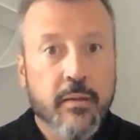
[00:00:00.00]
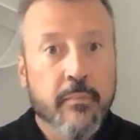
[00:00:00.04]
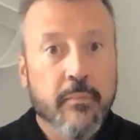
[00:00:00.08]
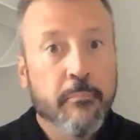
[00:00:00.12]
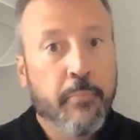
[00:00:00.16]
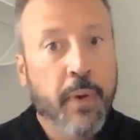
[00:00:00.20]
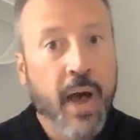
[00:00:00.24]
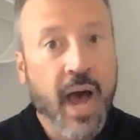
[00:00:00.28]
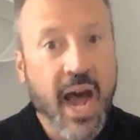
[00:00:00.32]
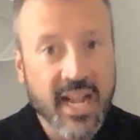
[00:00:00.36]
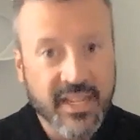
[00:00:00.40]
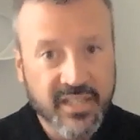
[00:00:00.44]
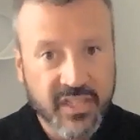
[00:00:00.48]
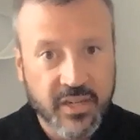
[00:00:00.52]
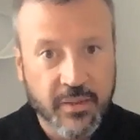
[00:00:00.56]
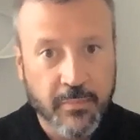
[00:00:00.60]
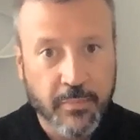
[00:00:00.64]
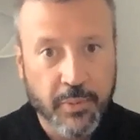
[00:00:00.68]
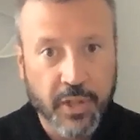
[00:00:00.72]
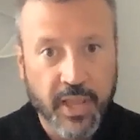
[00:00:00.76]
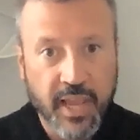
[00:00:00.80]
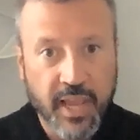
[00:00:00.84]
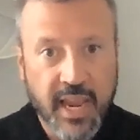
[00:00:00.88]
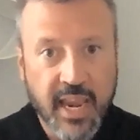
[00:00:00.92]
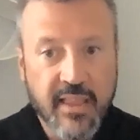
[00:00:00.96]

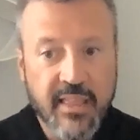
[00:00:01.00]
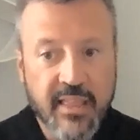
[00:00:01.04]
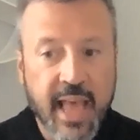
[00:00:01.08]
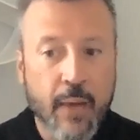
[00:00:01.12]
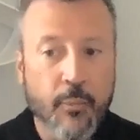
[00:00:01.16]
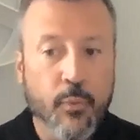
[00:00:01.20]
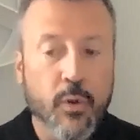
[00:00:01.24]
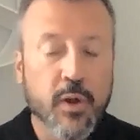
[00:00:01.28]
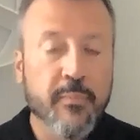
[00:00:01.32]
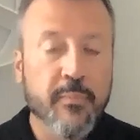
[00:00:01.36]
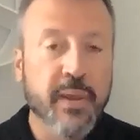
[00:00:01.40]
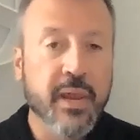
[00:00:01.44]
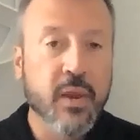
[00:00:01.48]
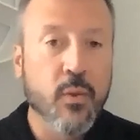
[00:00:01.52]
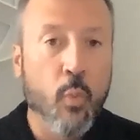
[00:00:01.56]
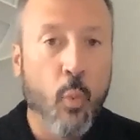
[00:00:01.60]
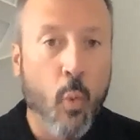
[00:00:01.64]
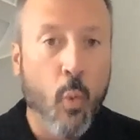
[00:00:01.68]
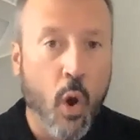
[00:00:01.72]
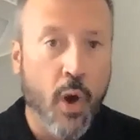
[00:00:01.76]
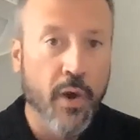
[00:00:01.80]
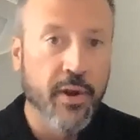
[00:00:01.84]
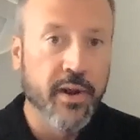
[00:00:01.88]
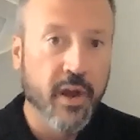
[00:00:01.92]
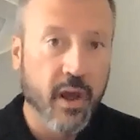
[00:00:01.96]
possibly that would be
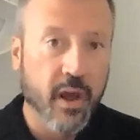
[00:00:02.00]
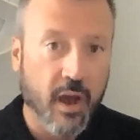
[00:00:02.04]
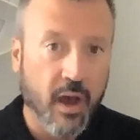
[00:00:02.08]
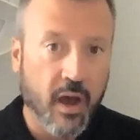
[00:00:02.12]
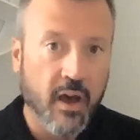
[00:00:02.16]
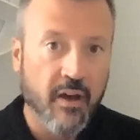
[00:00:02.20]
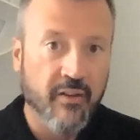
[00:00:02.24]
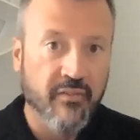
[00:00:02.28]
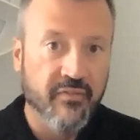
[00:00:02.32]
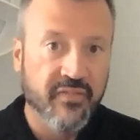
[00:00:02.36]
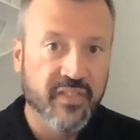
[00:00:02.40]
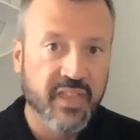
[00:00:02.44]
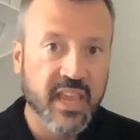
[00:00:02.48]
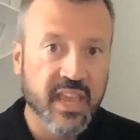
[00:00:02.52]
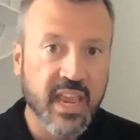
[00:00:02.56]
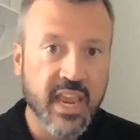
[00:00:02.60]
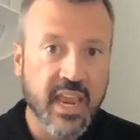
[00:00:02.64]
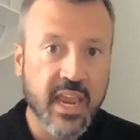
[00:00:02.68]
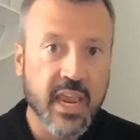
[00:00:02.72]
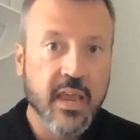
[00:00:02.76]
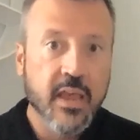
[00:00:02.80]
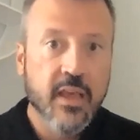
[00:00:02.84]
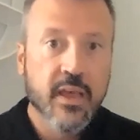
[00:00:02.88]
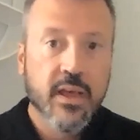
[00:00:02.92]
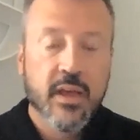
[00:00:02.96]
one of
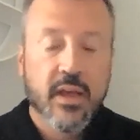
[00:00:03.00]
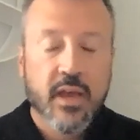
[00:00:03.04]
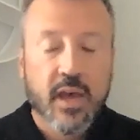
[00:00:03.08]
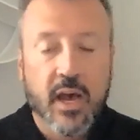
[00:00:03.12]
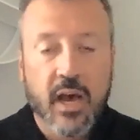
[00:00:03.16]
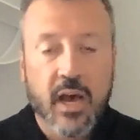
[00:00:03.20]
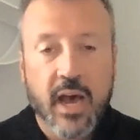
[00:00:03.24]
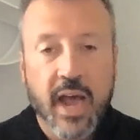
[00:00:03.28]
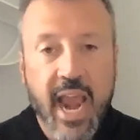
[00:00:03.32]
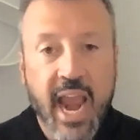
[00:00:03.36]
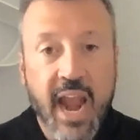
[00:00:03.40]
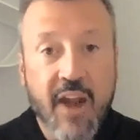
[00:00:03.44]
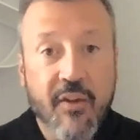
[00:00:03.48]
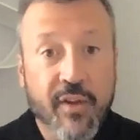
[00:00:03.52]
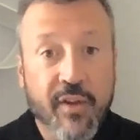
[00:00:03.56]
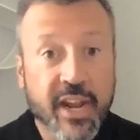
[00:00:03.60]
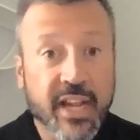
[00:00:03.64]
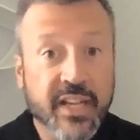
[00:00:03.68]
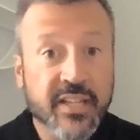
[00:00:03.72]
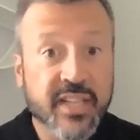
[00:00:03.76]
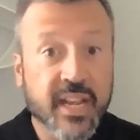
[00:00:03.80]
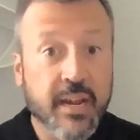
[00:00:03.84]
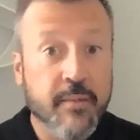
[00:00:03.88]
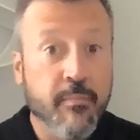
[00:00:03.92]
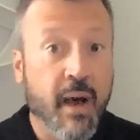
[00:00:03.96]
the
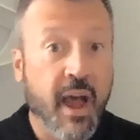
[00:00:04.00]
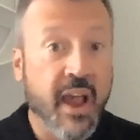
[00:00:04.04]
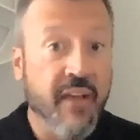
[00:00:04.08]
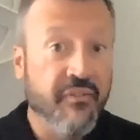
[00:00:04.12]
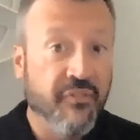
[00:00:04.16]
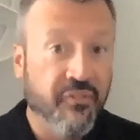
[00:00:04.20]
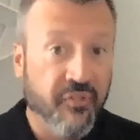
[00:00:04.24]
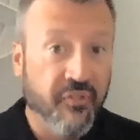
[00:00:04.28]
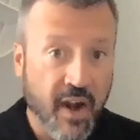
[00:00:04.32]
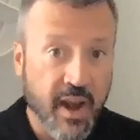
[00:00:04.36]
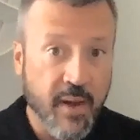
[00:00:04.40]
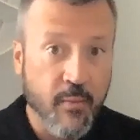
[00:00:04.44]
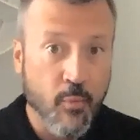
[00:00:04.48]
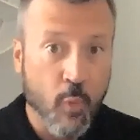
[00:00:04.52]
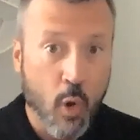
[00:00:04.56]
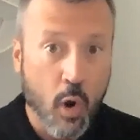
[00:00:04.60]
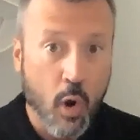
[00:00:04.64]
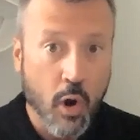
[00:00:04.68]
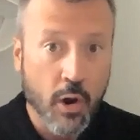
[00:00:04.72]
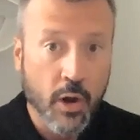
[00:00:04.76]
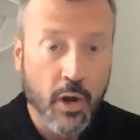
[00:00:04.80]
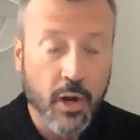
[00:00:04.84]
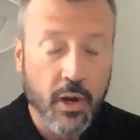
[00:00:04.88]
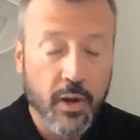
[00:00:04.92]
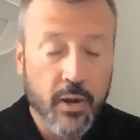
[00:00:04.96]
areas in my
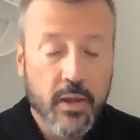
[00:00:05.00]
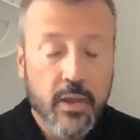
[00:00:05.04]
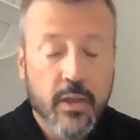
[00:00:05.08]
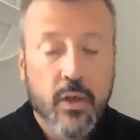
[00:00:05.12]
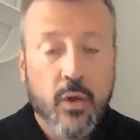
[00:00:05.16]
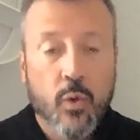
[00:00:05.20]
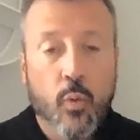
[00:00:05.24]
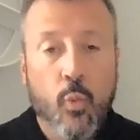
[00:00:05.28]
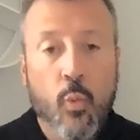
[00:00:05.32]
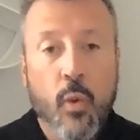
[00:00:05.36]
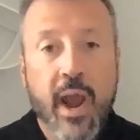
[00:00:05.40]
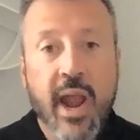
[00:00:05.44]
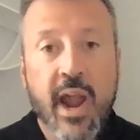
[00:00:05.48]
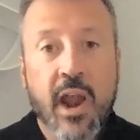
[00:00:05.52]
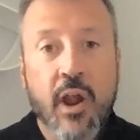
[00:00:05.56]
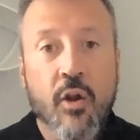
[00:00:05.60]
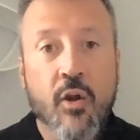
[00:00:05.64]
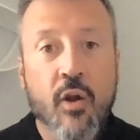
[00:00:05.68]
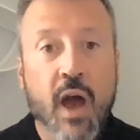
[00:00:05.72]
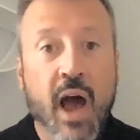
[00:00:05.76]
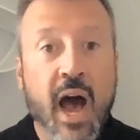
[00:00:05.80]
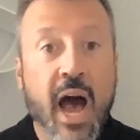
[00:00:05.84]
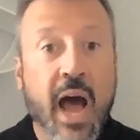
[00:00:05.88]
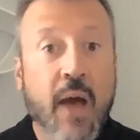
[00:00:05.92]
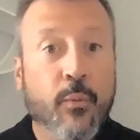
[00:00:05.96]
framework
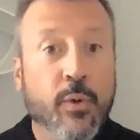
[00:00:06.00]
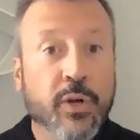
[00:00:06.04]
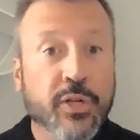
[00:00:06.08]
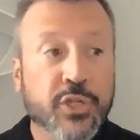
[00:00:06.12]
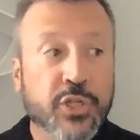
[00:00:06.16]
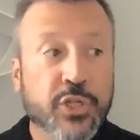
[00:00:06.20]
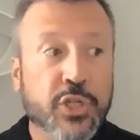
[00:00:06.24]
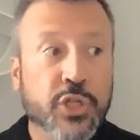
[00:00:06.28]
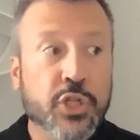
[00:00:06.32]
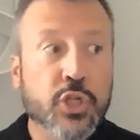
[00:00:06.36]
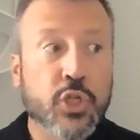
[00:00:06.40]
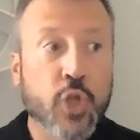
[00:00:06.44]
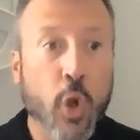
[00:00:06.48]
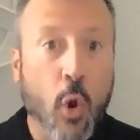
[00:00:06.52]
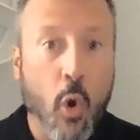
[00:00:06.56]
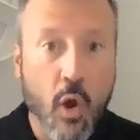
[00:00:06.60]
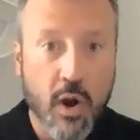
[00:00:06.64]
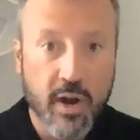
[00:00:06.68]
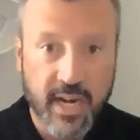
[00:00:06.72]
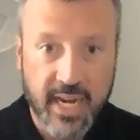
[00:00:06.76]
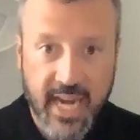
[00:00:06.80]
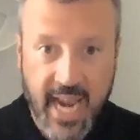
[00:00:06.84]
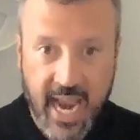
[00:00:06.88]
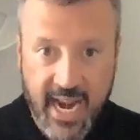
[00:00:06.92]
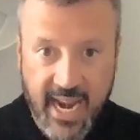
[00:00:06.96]
where I would
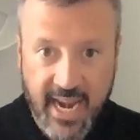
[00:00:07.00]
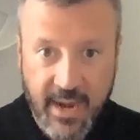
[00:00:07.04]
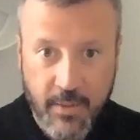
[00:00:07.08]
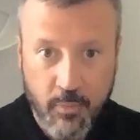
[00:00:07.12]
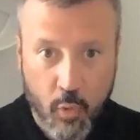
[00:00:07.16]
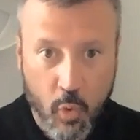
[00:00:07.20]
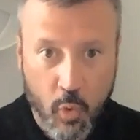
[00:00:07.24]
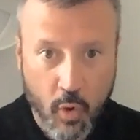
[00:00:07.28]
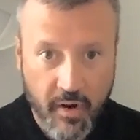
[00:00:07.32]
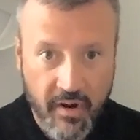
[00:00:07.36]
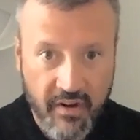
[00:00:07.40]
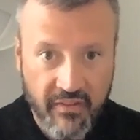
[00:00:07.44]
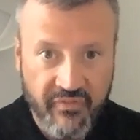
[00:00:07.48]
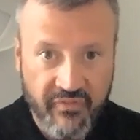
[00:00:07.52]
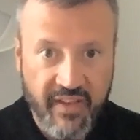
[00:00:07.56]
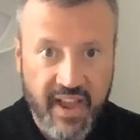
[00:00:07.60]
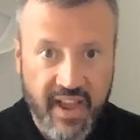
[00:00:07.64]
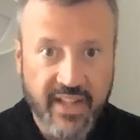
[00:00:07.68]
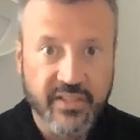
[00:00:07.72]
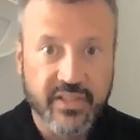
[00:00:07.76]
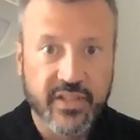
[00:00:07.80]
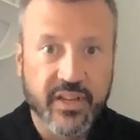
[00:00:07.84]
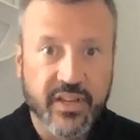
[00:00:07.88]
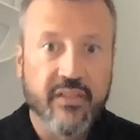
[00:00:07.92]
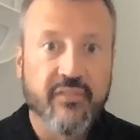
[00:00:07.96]
start getting more
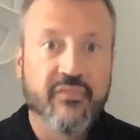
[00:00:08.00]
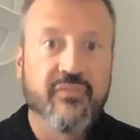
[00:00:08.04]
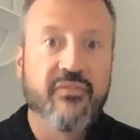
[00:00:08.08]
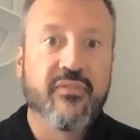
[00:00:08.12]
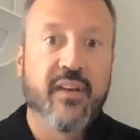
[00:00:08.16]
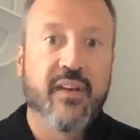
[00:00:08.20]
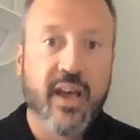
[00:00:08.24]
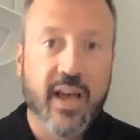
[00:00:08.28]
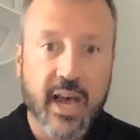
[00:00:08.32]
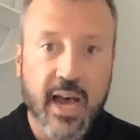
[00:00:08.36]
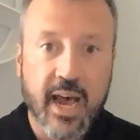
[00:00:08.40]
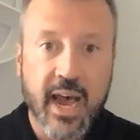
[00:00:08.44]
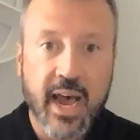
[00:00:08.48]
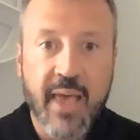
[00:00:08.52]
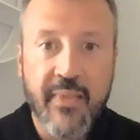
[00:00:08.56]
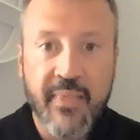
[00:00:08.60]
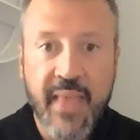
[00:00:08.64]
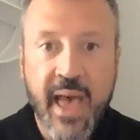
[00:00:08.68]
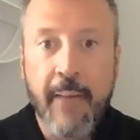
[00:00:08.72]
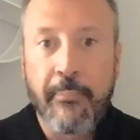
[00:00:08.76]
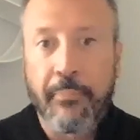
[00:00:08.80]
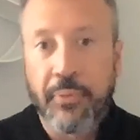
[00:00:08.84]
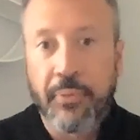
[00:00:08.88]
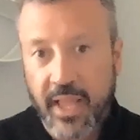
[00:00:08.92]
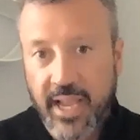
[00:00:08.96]
defensive. And
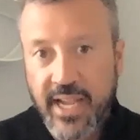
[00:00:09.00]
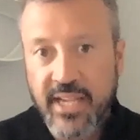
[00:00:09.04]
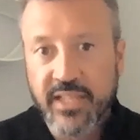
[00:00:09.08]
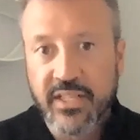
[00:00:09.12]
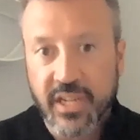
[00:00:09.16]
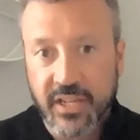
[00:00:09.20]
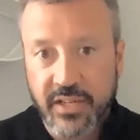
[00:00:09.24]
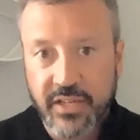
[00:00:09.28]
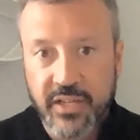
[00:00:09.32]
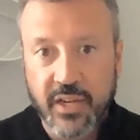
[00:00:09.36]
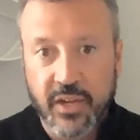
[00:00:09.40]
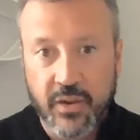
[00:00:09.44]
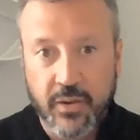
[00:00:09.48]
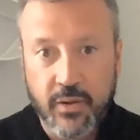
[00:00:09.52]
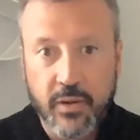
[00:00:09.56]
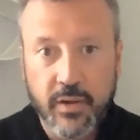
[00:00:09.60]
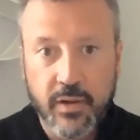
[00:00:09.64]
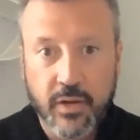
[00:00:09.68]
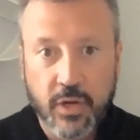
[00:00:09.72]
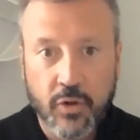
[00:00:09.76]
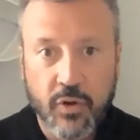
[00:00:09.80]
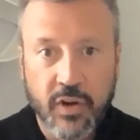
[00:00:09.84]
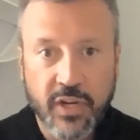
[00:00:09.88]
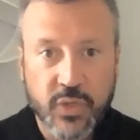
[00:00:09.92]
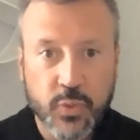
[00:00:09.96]
that plays into,
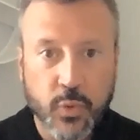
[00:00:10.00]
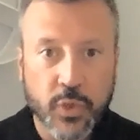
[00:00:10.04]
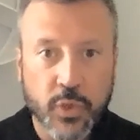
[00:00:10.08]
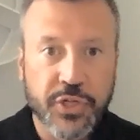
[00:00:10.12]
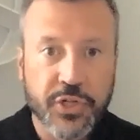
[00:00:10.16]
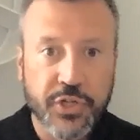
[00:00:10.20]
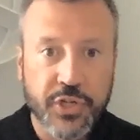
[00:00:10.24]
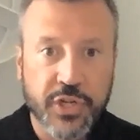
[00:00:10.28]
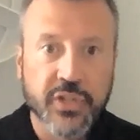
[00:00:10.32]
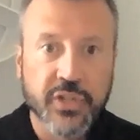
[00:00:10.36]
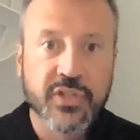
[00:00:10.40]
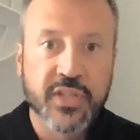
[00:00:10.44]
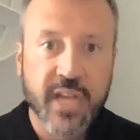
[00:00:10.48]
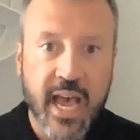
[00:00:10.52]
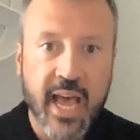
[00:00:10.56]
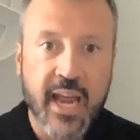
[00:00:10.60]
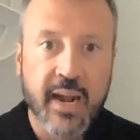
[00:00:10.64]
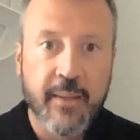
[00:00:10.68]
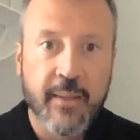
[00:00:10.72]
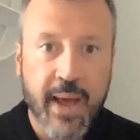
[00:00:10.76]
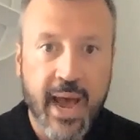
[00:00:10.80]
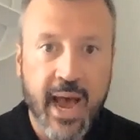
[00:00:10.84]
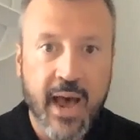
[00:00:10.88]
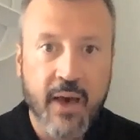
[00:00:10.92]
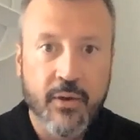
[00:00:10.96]
Chris, what you just said
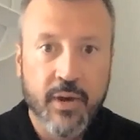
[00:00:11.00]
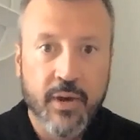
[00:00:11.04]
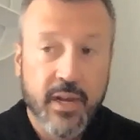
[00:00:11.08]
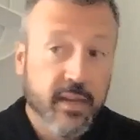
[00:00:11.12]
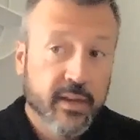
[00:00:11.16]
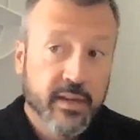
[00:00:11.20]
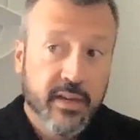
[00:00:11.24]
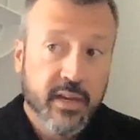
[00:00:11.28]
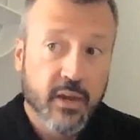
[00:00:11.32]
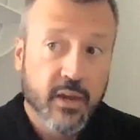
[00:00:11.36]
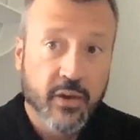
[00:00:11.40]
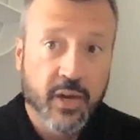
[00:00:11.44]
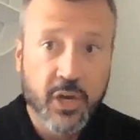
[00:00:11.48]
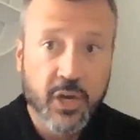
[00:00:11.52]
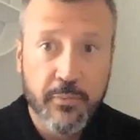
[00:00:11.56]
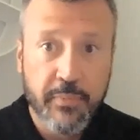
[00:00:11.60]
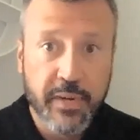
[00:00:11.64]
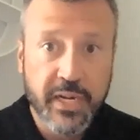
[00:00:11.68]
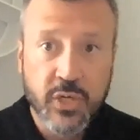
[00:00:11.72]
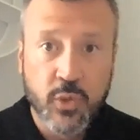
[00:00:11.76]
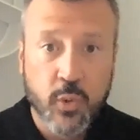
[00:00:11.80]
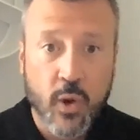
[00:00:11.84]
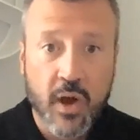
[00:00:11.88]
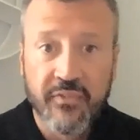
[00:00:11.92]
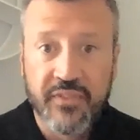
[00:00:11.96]
about, it could
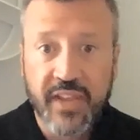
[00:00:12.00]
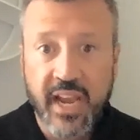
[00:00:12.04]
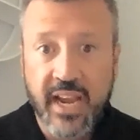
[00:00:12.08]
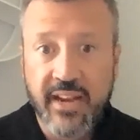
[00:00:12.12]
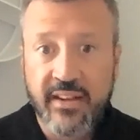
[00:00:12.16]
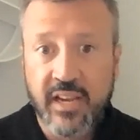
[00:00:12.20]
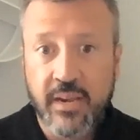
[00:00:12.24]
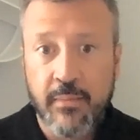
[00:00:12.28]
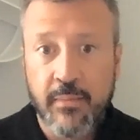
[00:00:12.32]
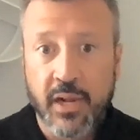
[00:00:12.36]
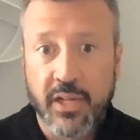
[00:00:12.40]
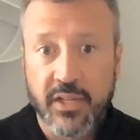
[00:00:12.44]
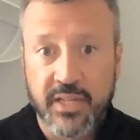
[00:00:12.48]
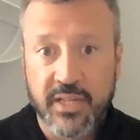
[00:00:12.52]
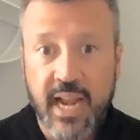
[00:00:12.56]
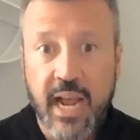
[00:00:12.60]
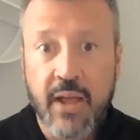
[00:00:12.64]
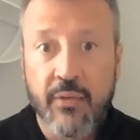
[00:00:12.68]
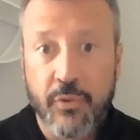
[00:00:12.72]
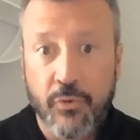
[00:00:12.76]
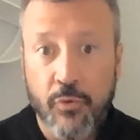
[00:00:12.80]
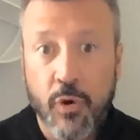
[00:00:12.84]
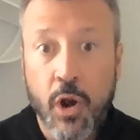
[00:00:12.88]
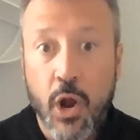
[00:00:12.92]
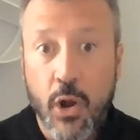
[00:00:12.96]
be 12 to 18 months
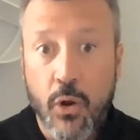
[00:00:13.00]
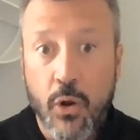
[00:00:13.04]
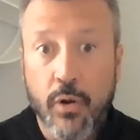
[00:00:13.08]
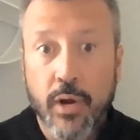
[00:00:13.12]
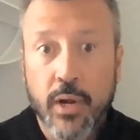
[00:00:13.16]
down the road.